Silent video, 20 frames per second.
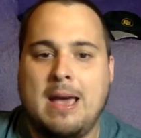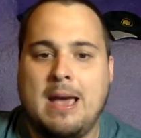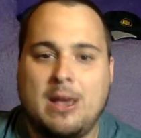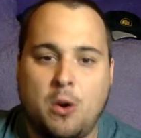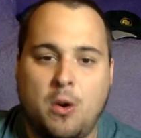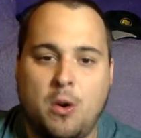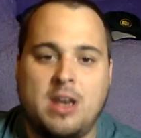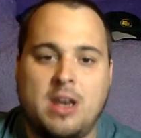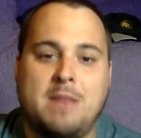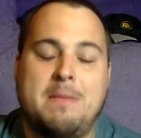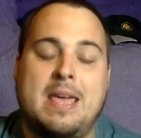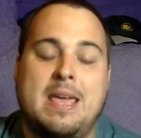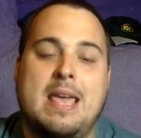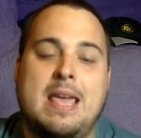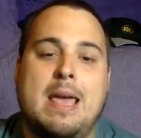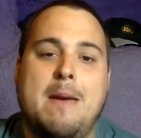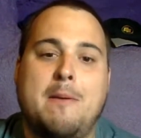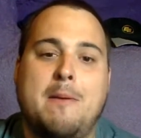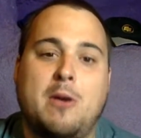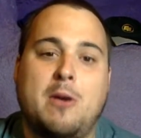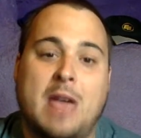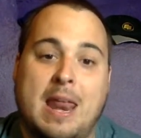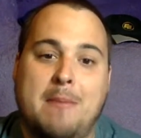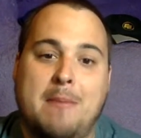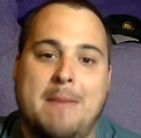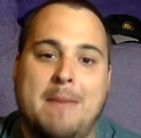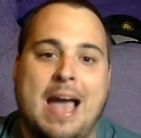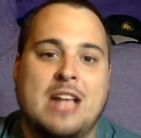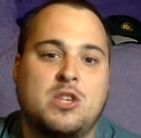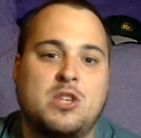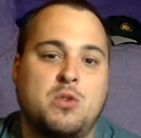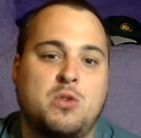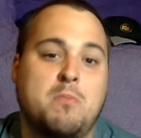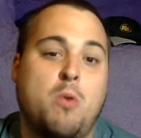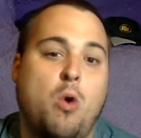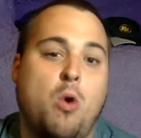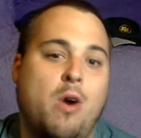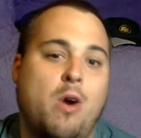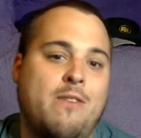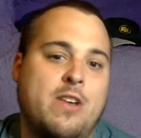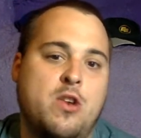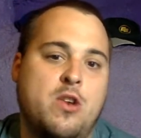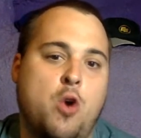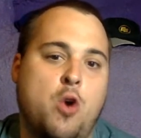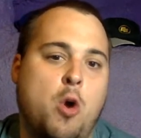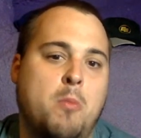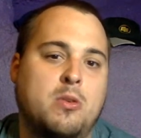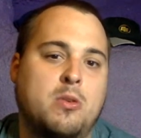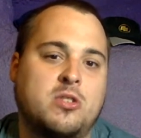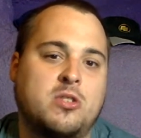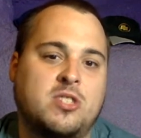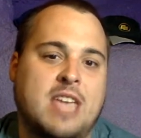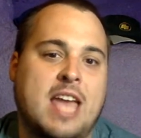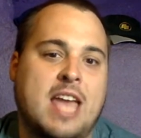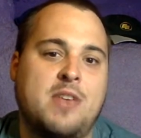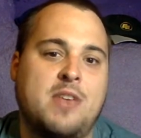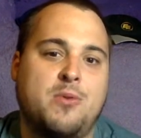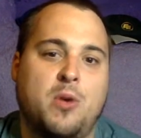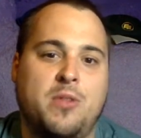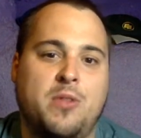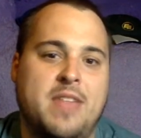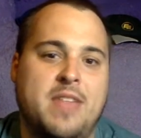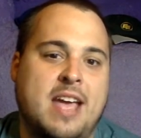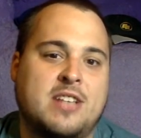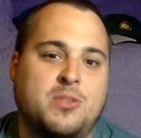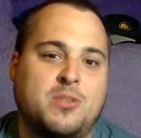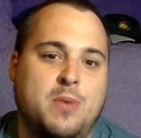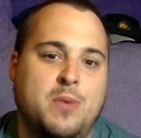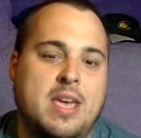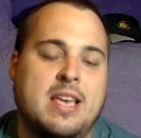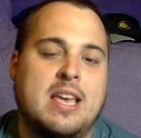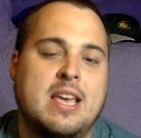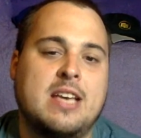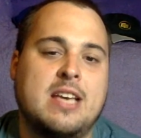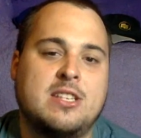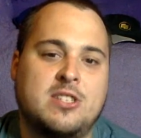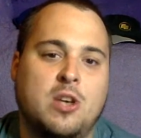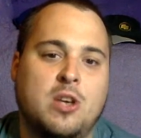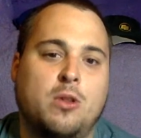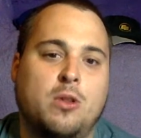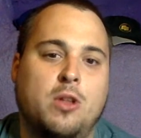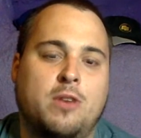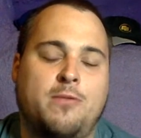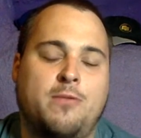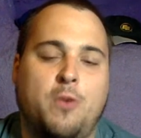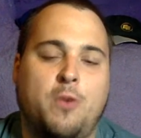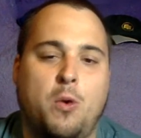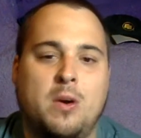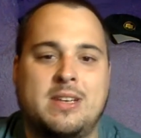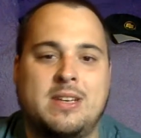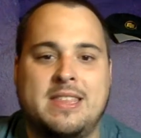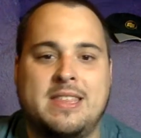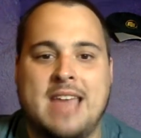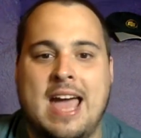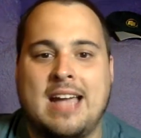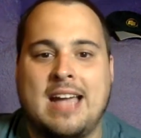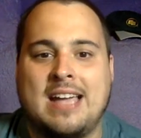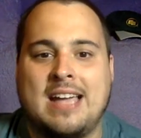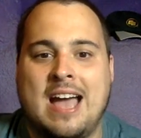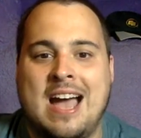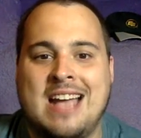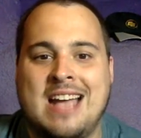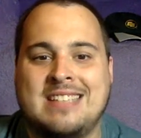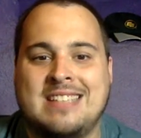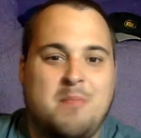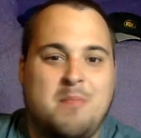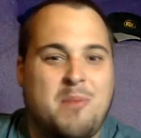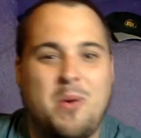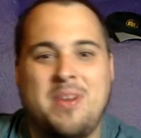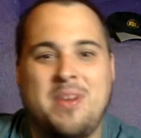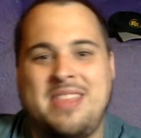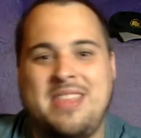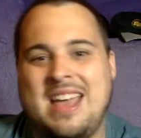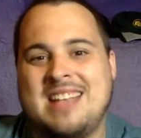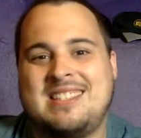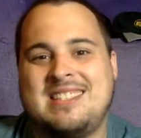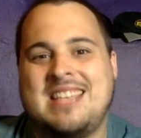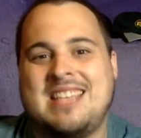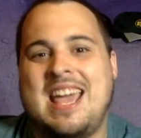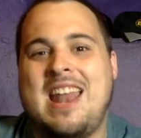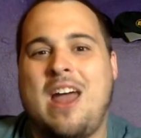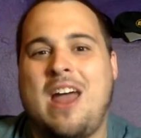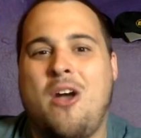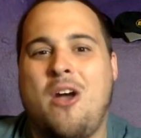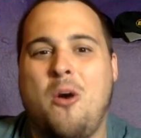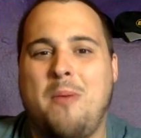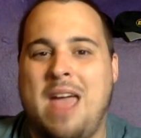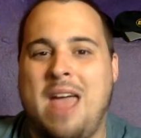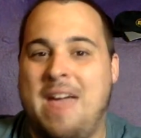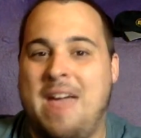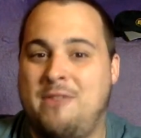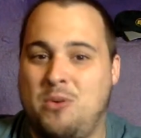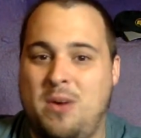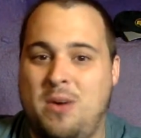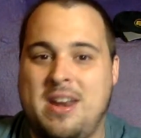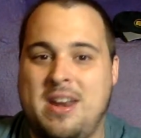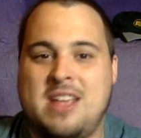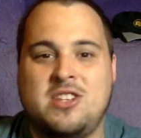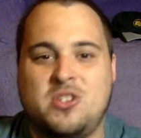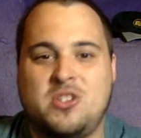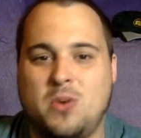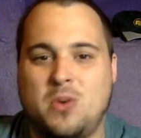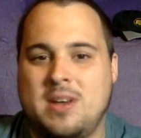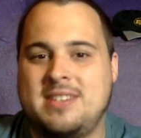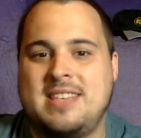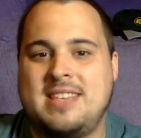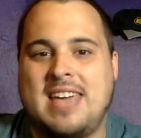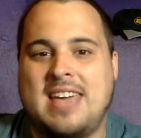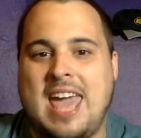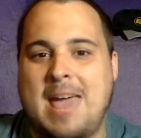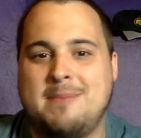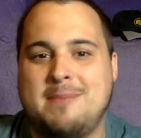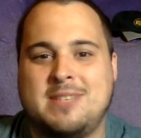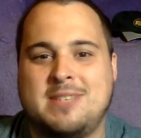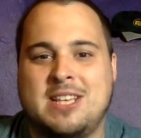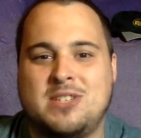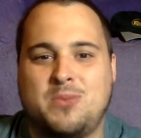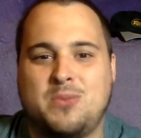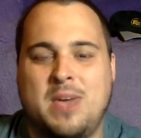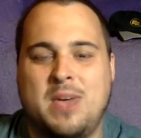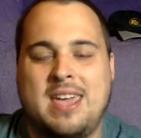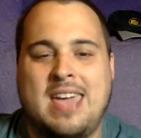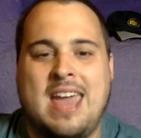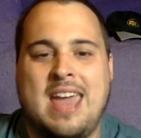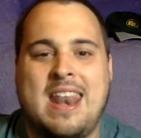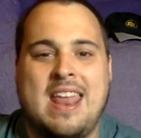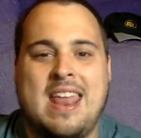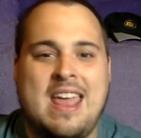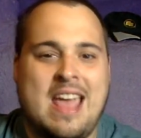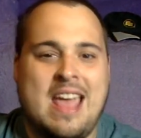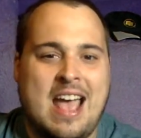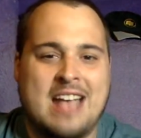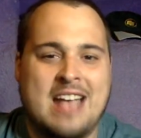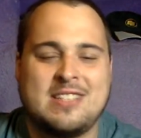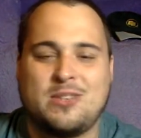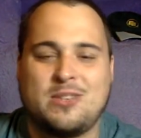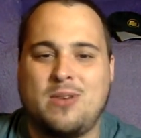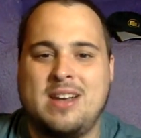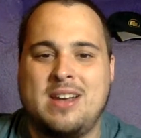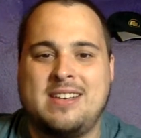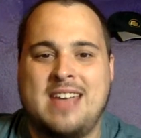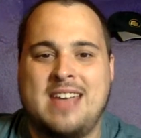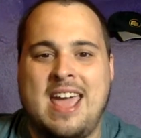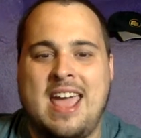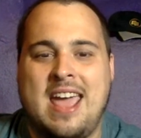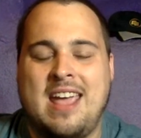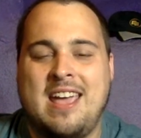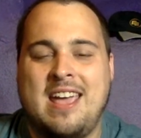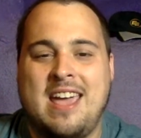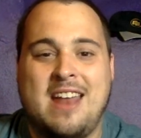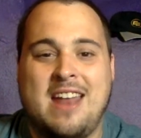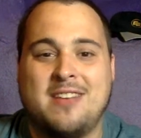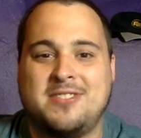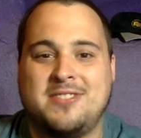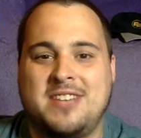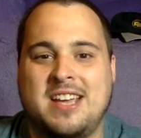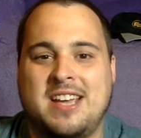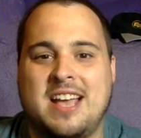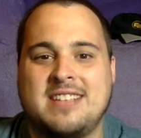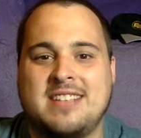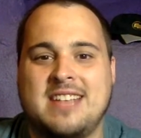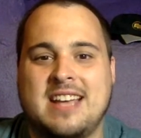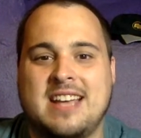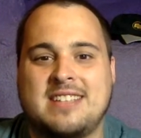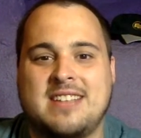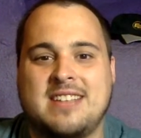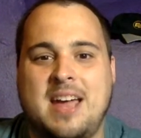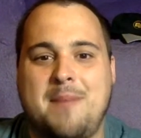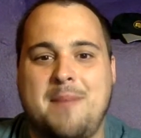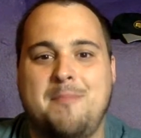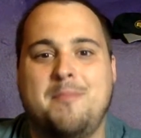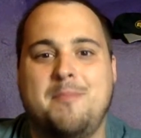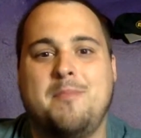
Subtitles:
Going to be getting back to more of a normal schedule next week. So look forward to that, guys. But with that said, I hope everyone enjoys the games this weekend. Has a great day, and I'll see you guys next time.